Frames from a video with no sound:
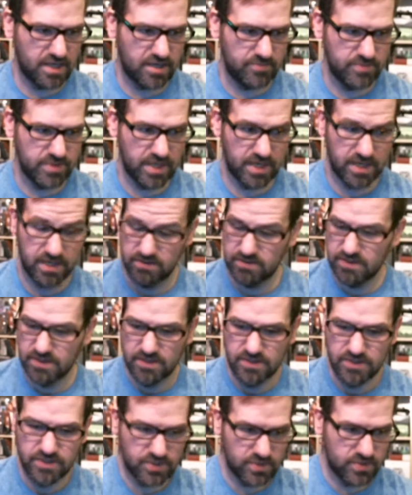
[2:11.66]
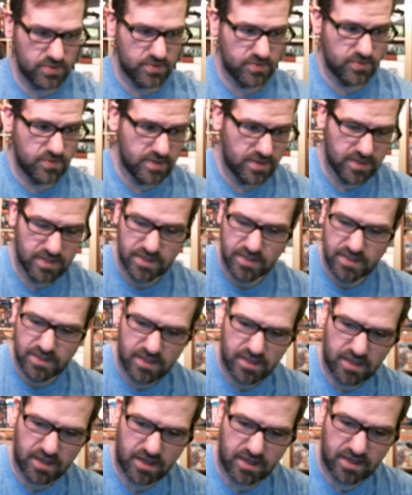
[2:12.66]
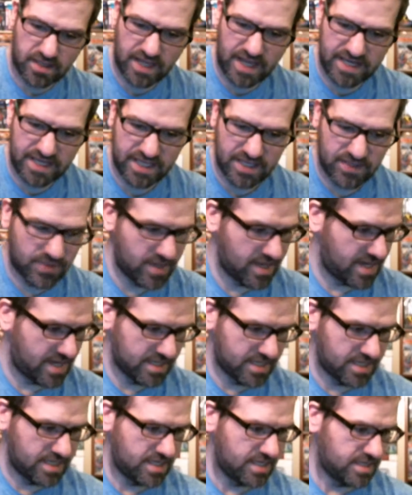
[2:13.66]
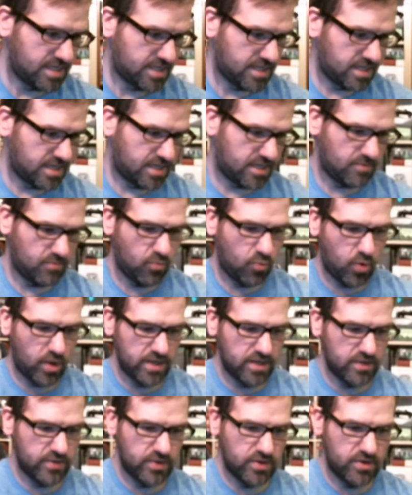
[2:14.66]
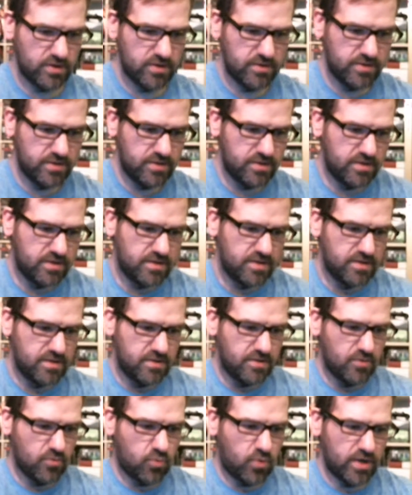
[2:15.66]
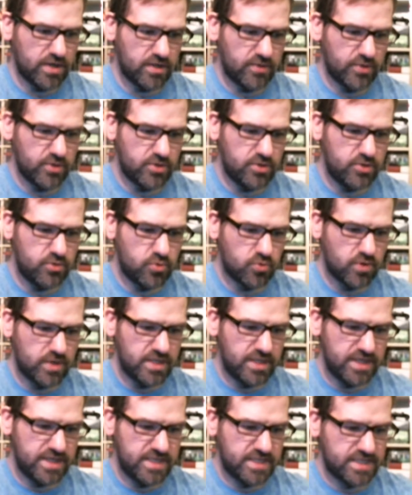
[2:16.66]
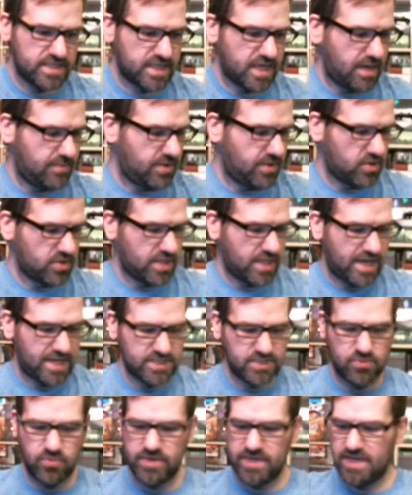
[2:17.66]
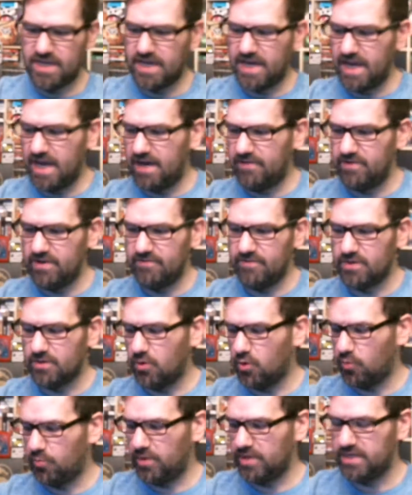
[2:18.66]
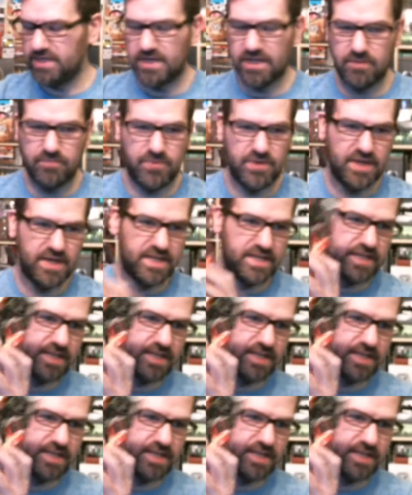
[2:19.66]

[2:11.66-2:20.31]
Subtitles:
Yeah, so glad to get that. One other new release came out last week. I haven't even opened it up yet.